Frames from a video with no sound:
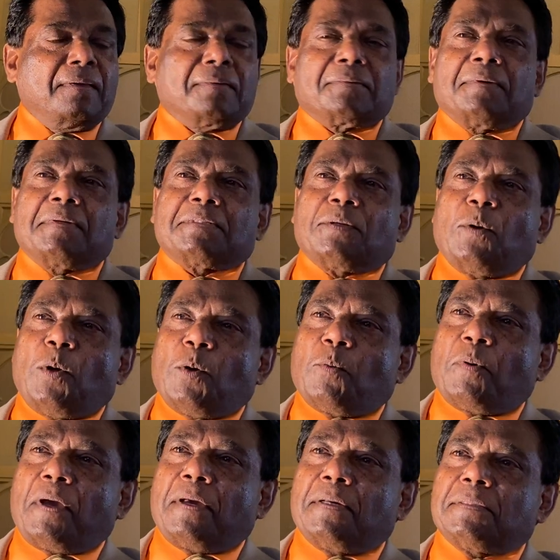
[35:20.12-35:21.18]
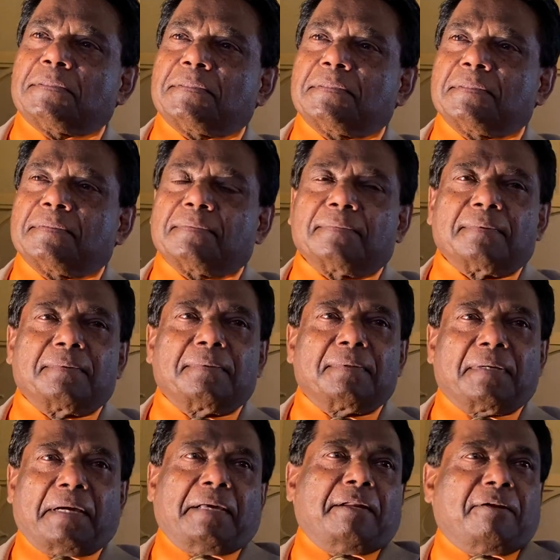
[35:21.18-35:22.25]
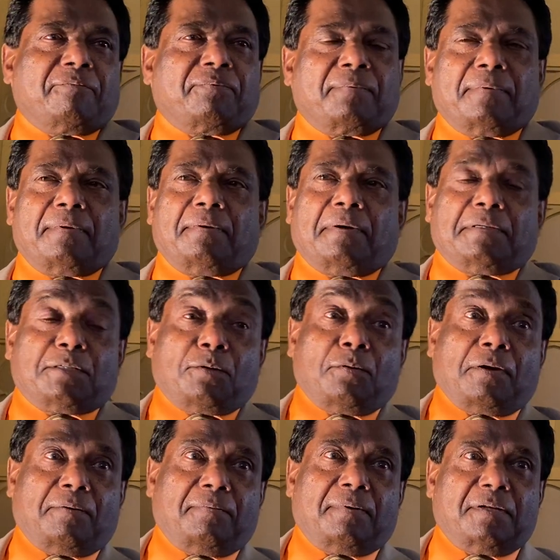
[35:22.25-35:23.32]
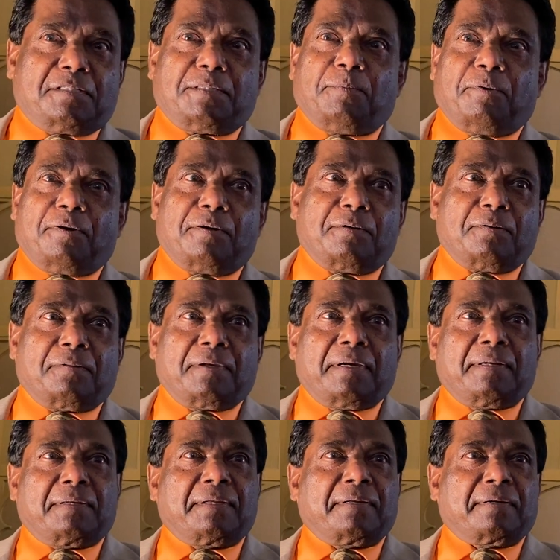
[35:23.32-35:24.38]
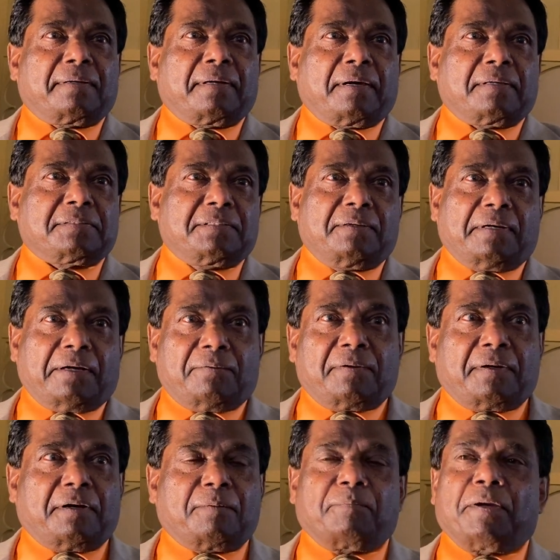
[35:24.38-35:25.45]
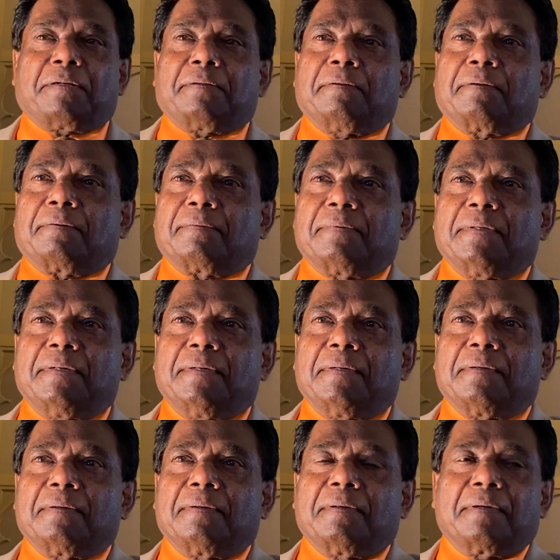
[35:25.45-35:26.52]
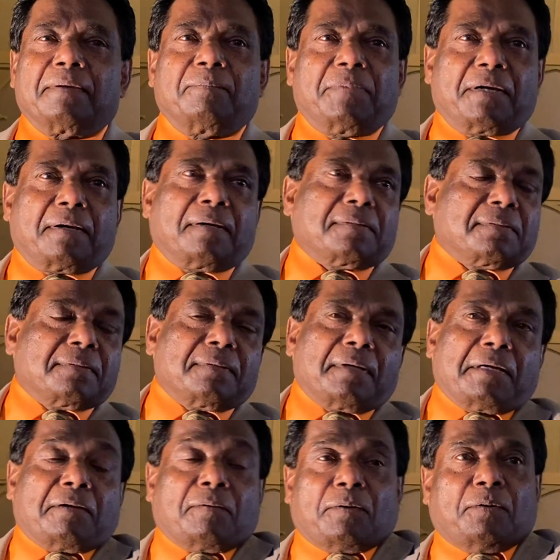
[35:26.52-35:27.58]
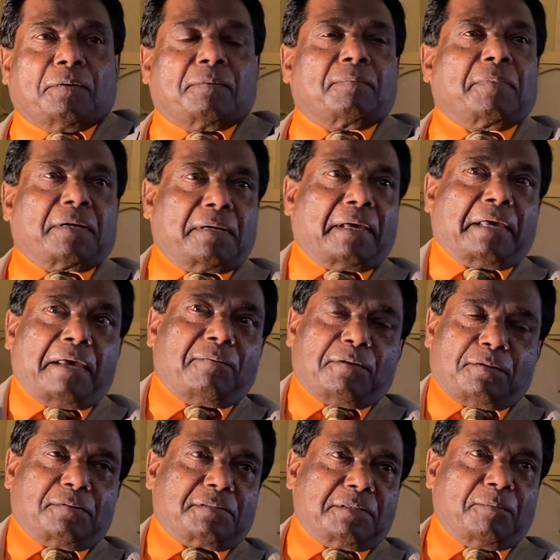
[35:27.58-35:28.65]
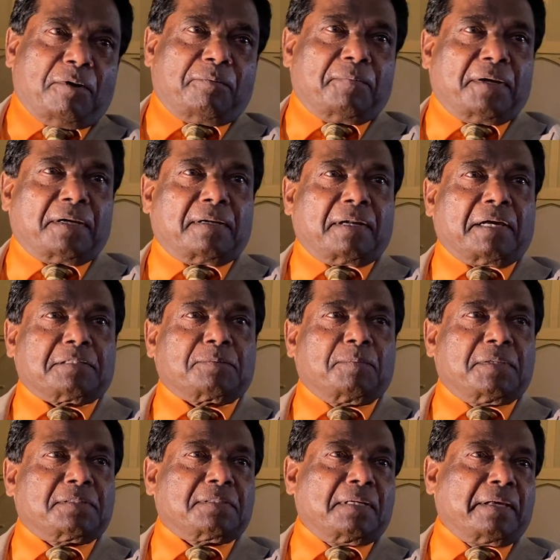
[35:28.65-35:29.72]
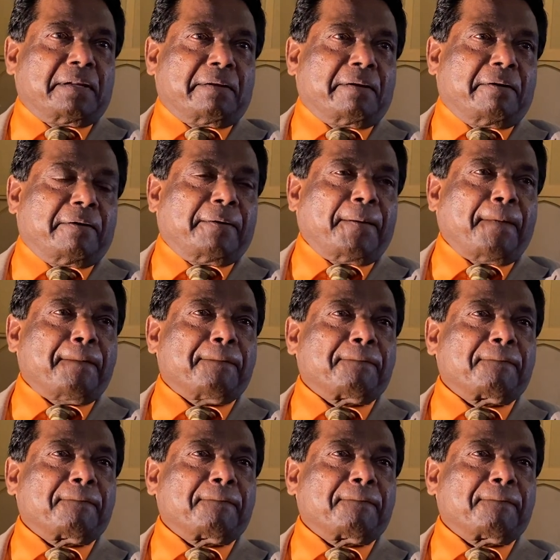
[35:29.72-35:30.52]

So it's always, I didn't, you know, I could have distributed to the entire class. I would have got beaten. You know, because, I don't know, but I gave it to some of my classmates later on.